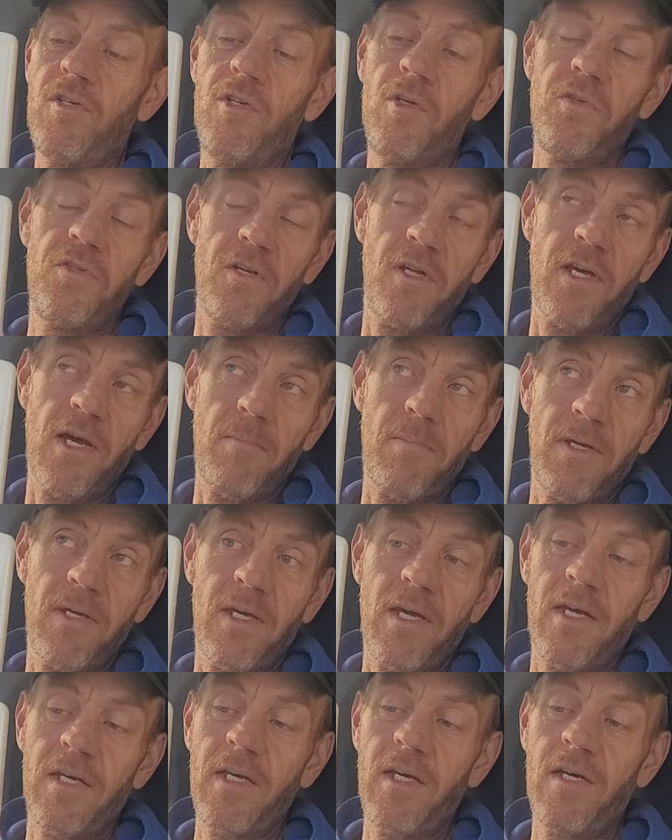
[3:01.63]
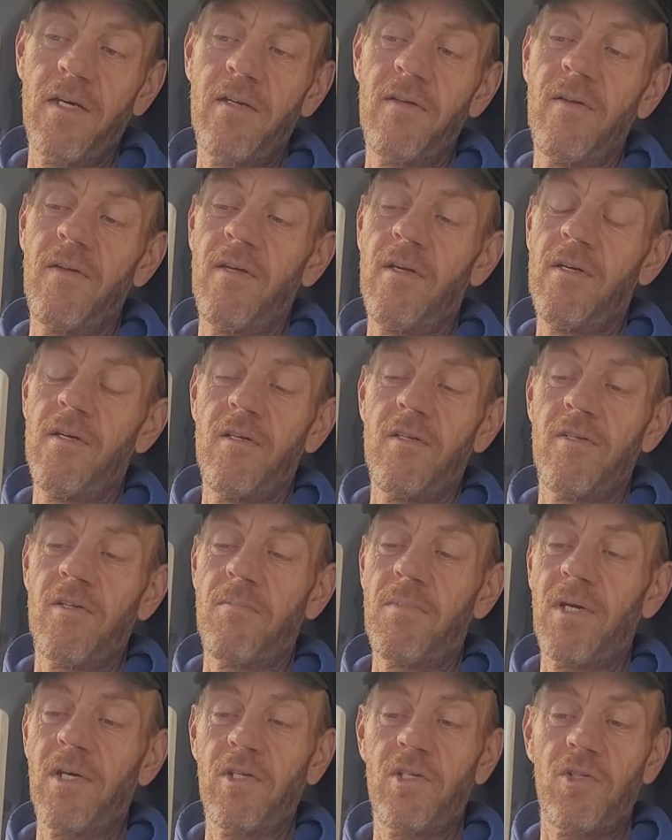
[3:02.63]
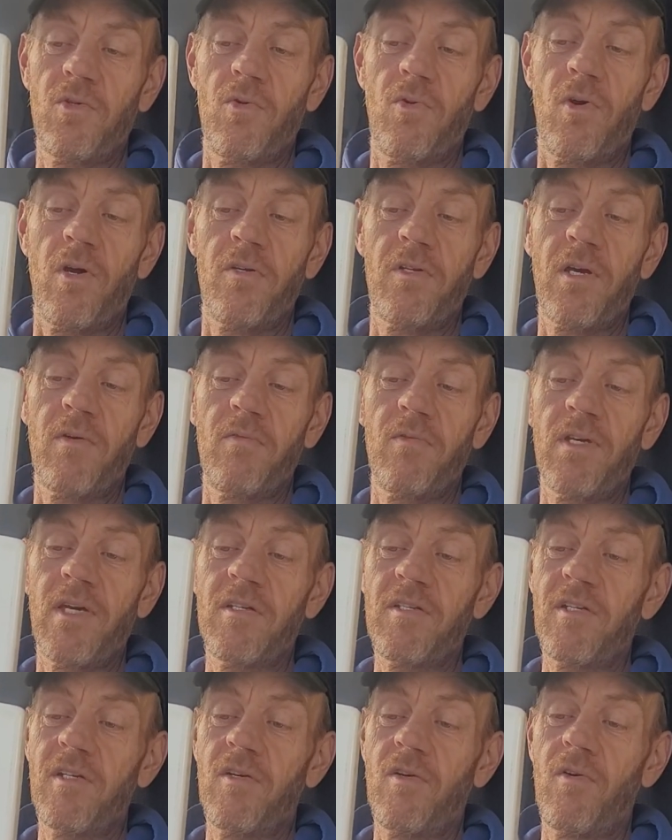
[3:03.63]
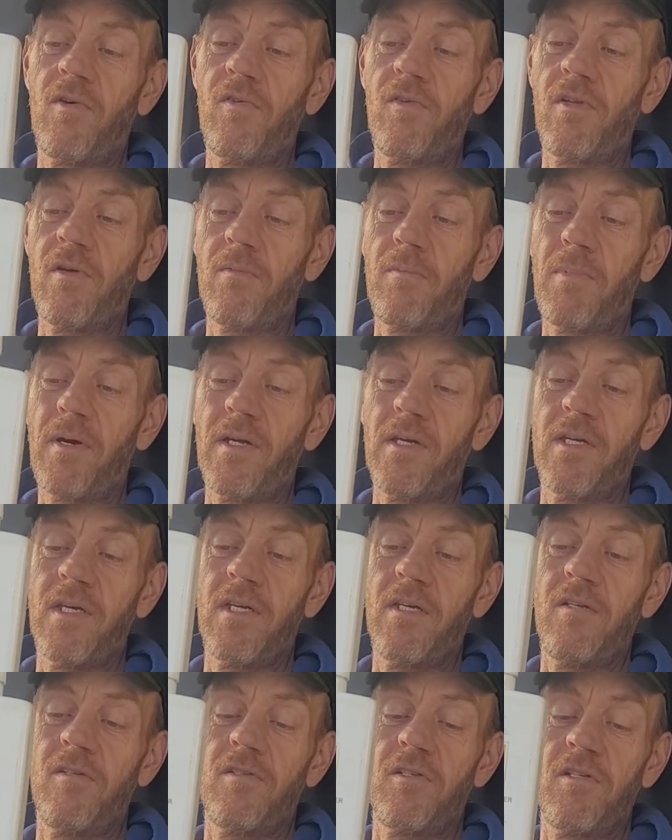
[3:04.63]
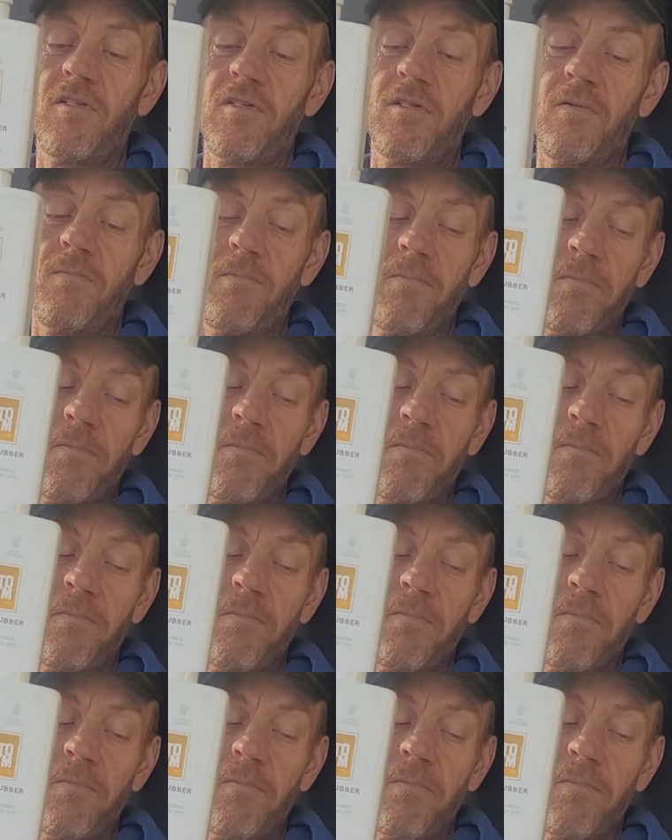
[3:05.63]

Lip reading: use an applicator to make sure I don't get it on the braking system.